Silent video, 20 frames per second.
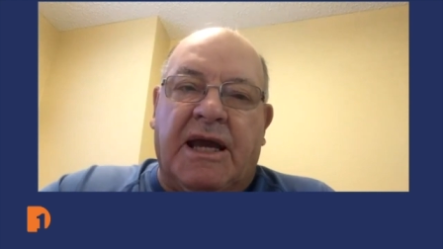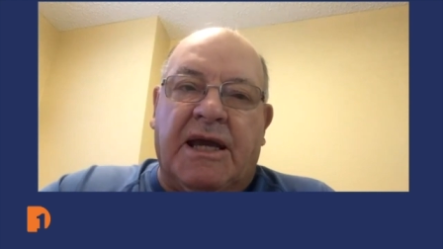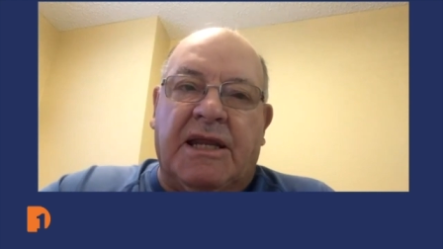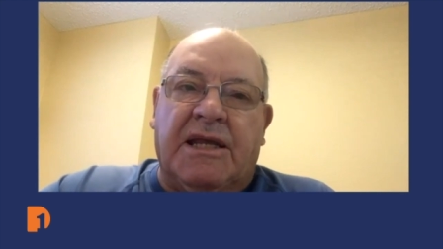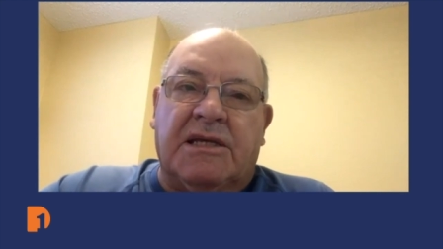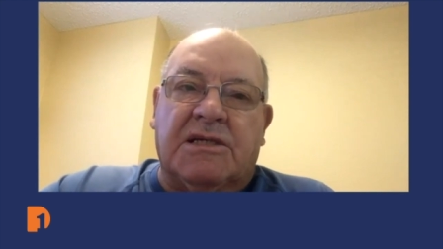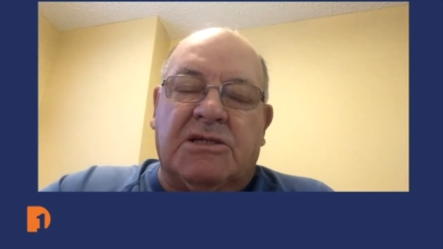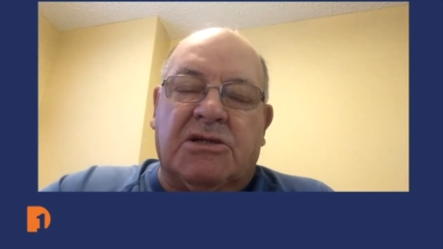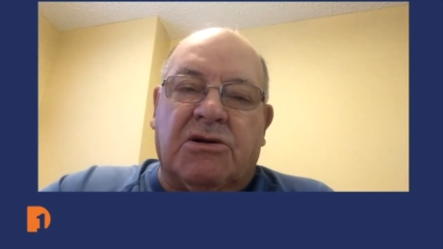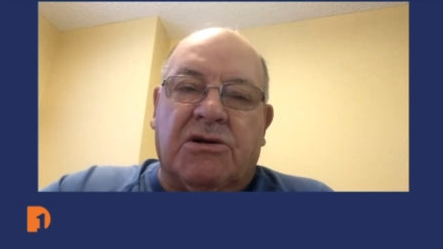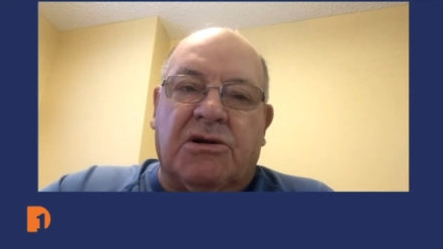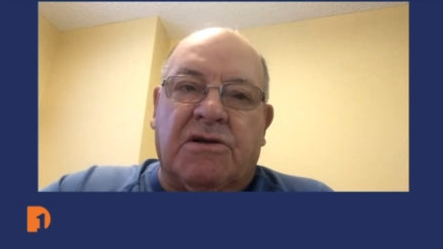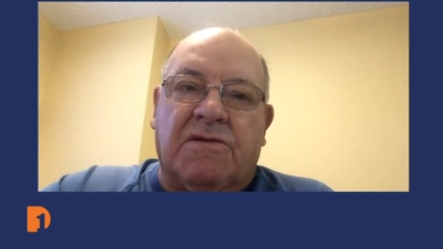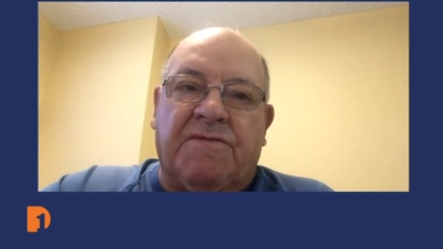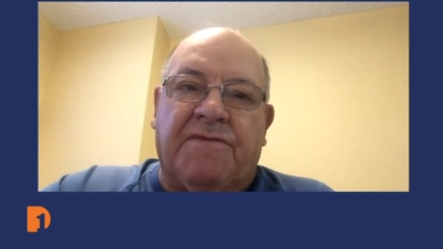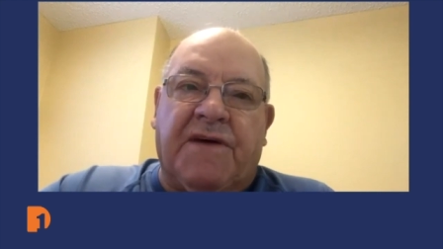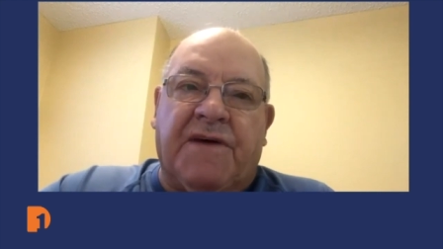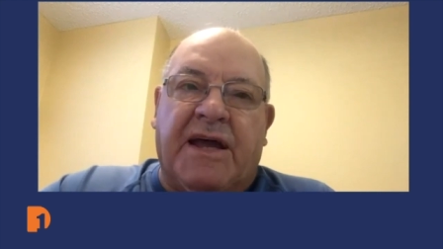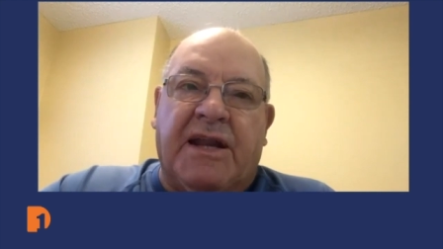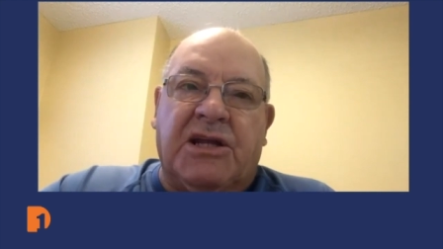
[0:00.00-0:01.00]
'80s took
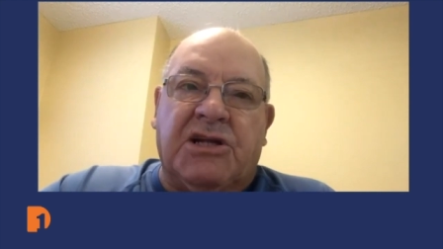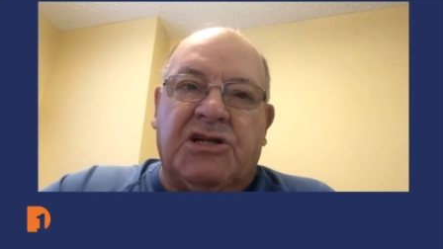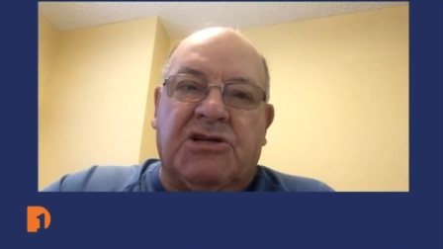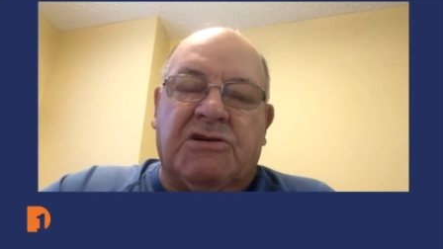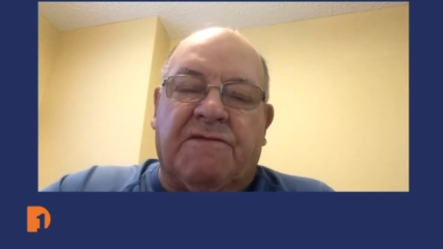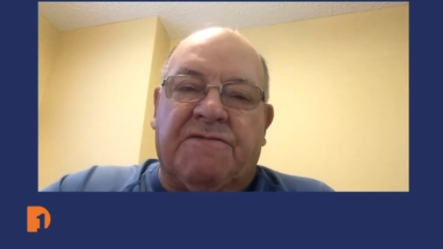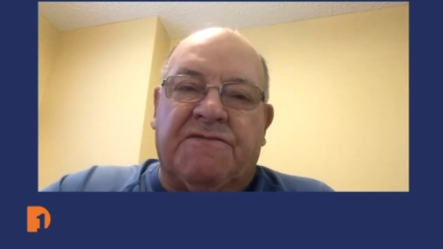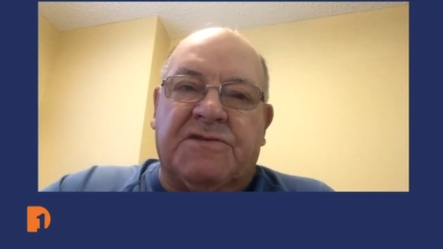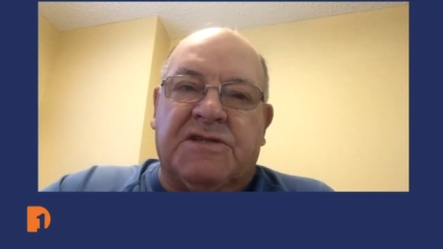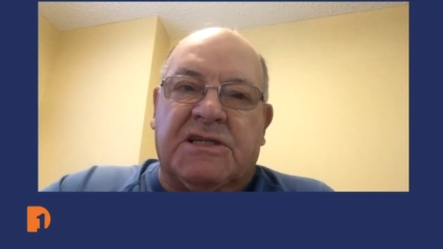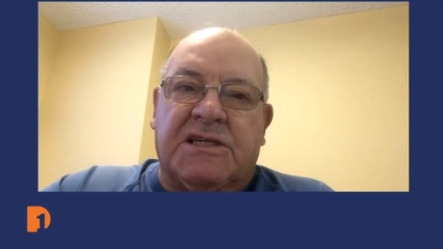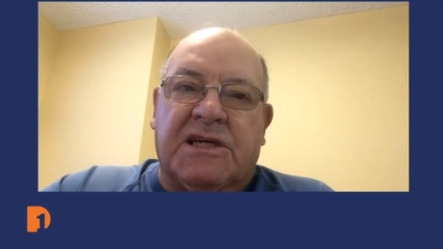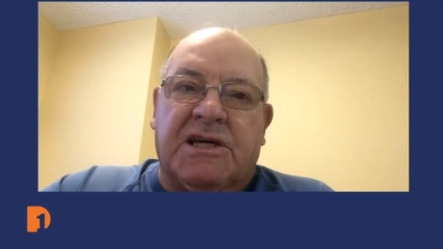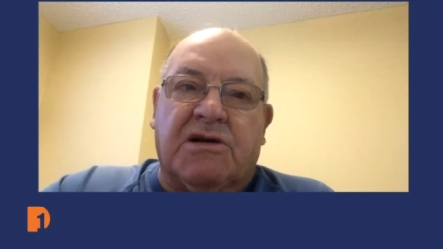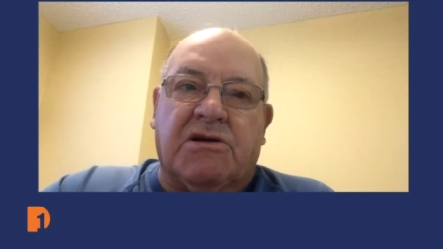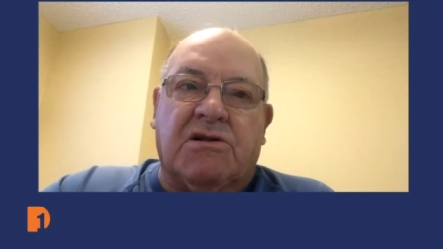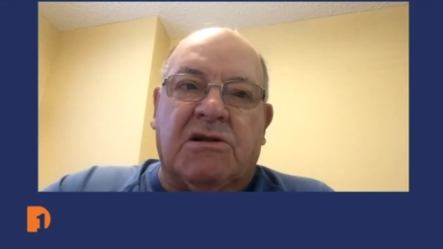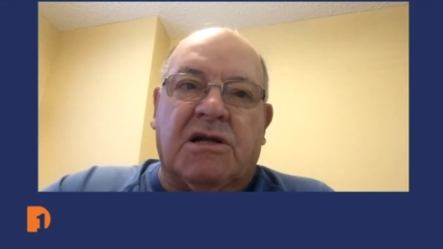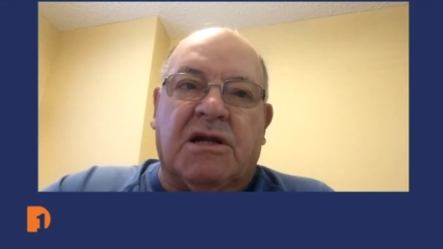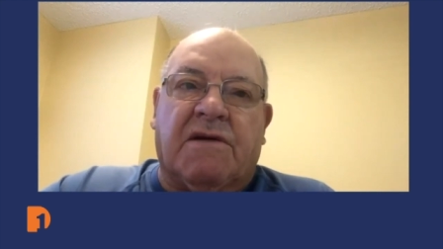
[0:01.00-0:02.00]
advantage of
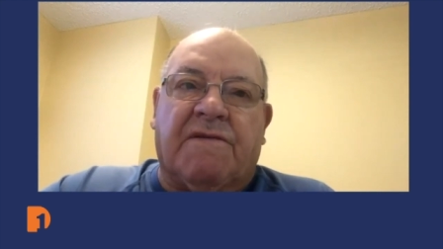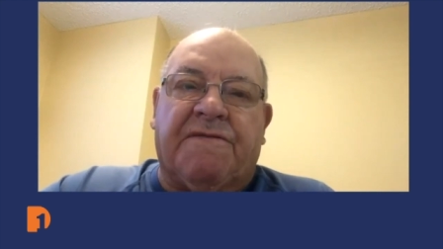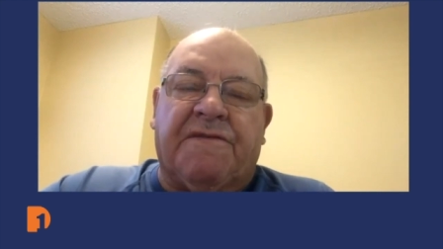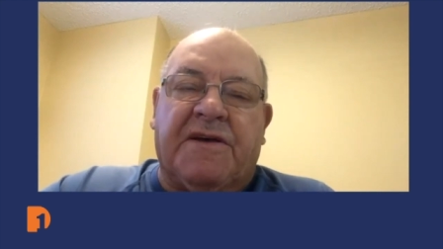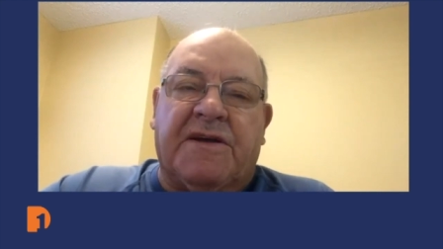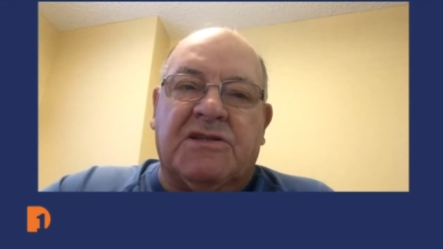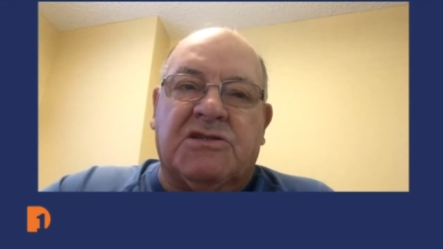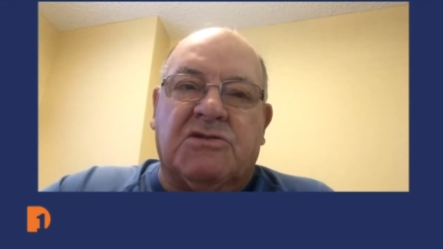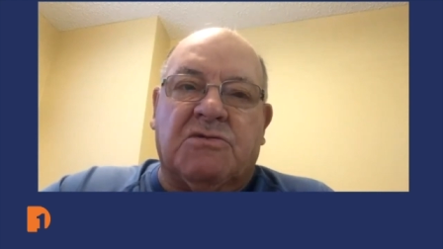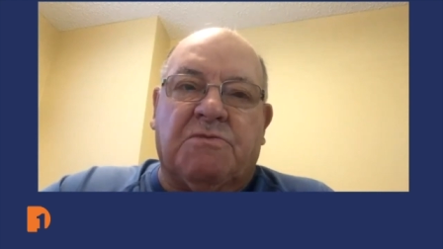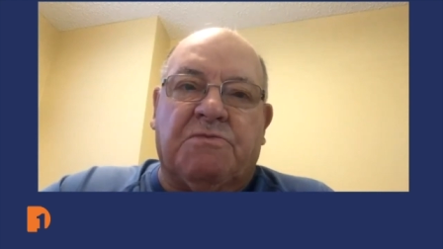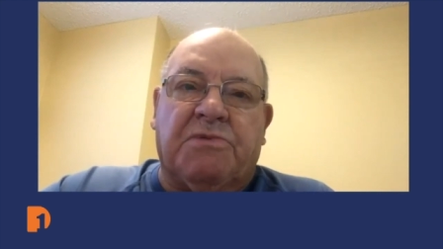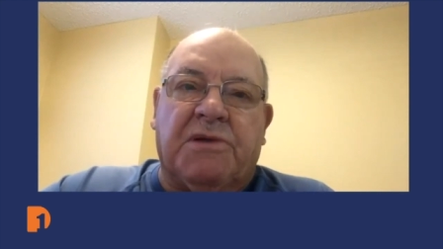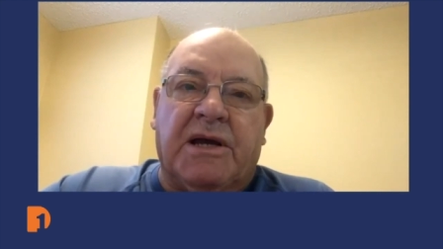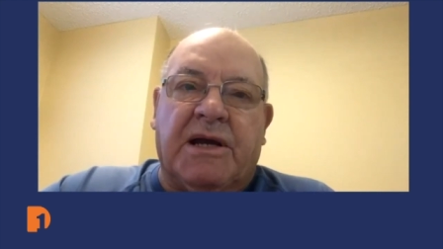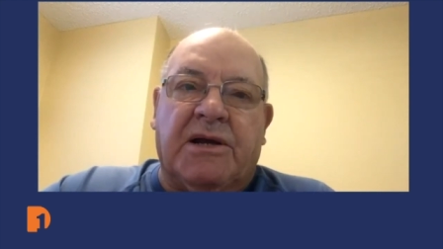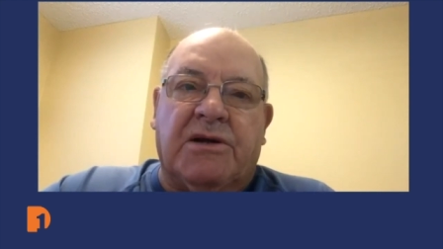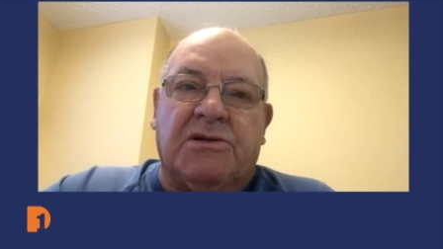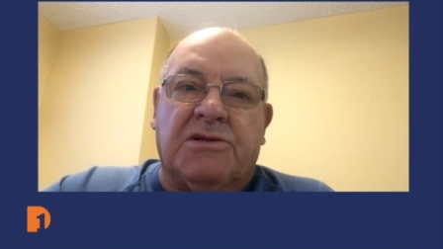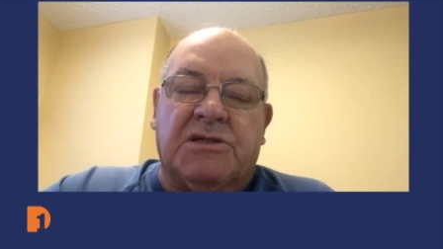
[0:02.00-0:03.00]
skilled offensive
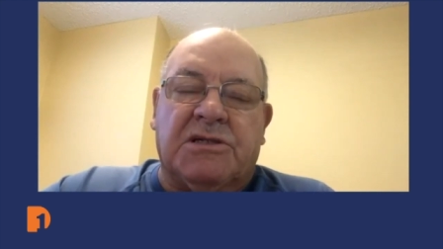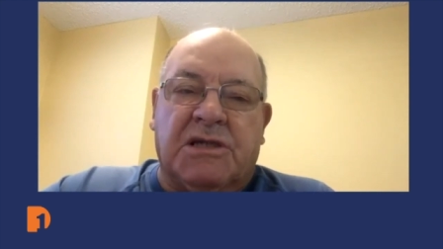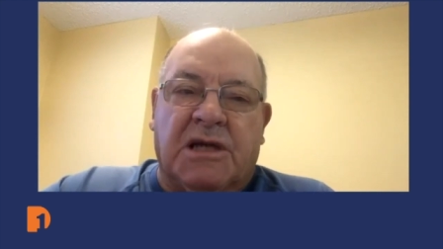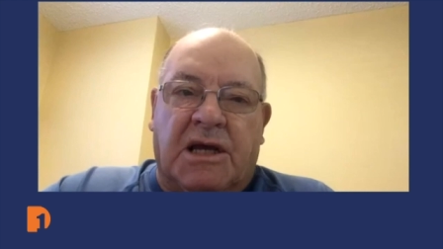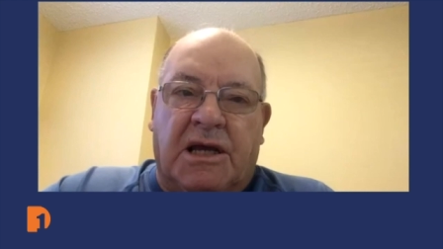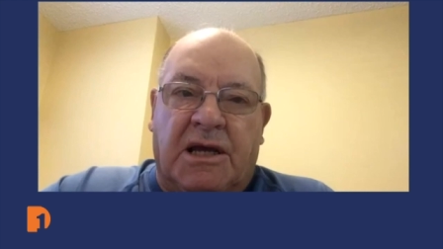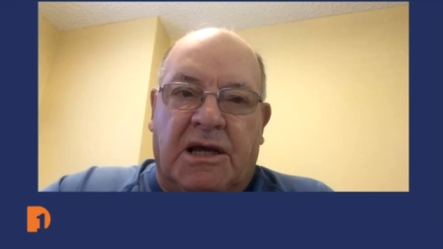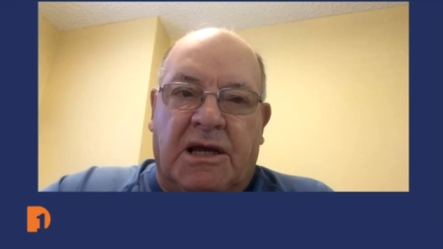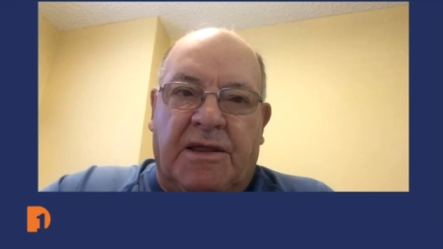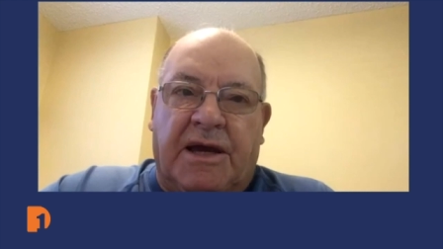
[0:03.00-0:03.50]
players